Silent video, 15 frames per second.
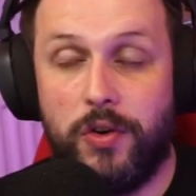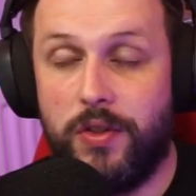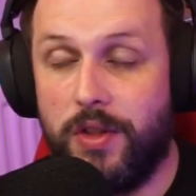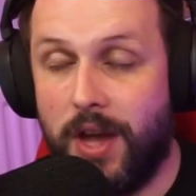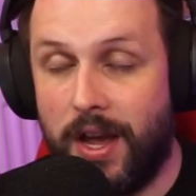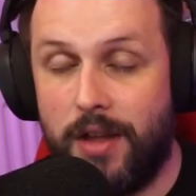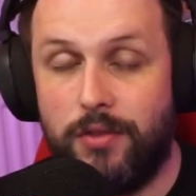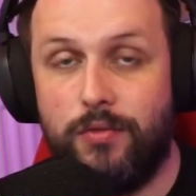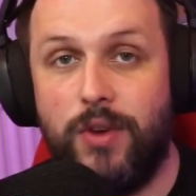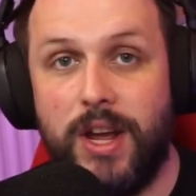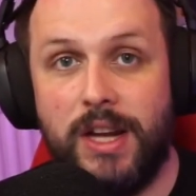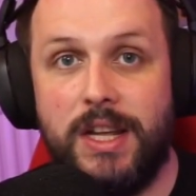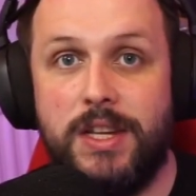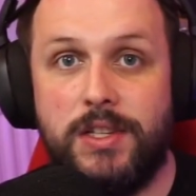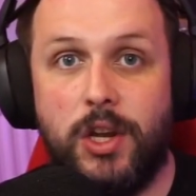And there
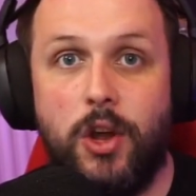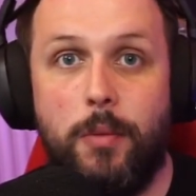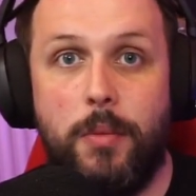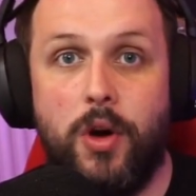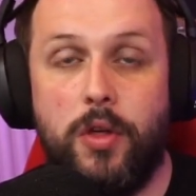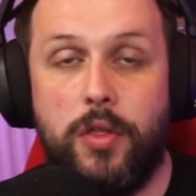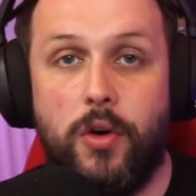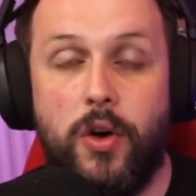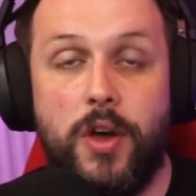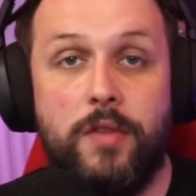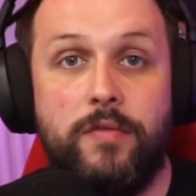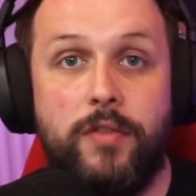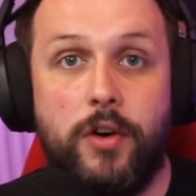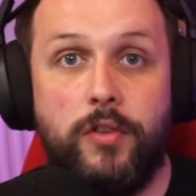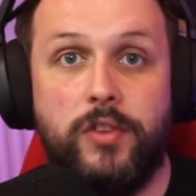really is a lot more thought
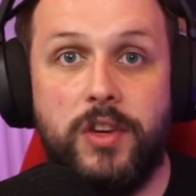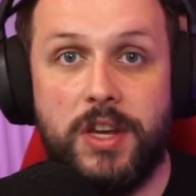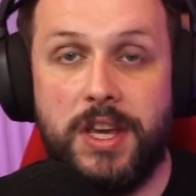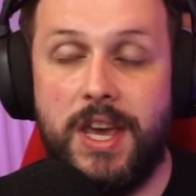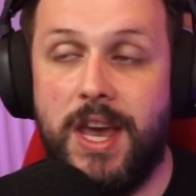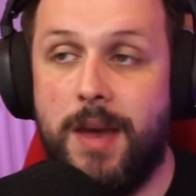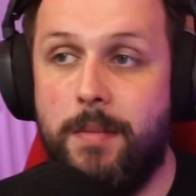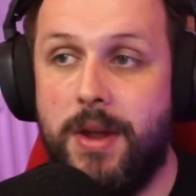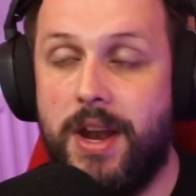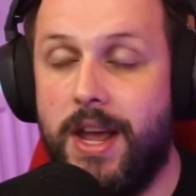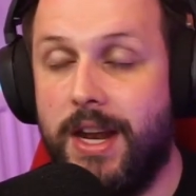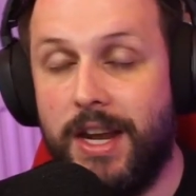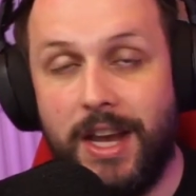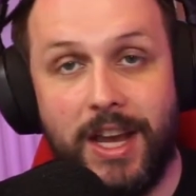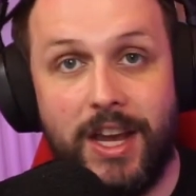involved in the game, and
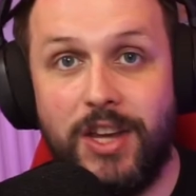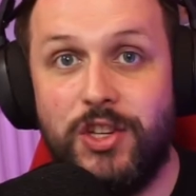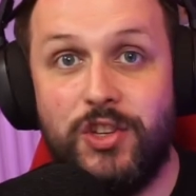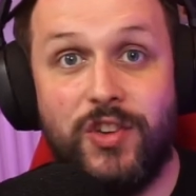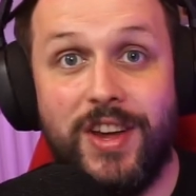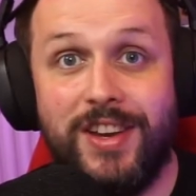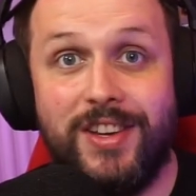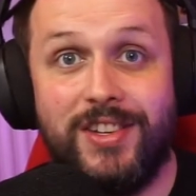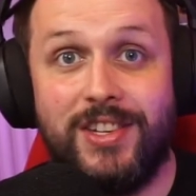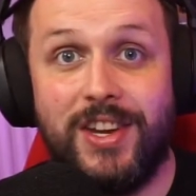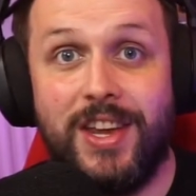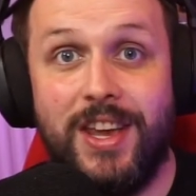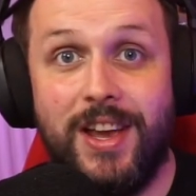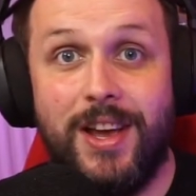it is great to see.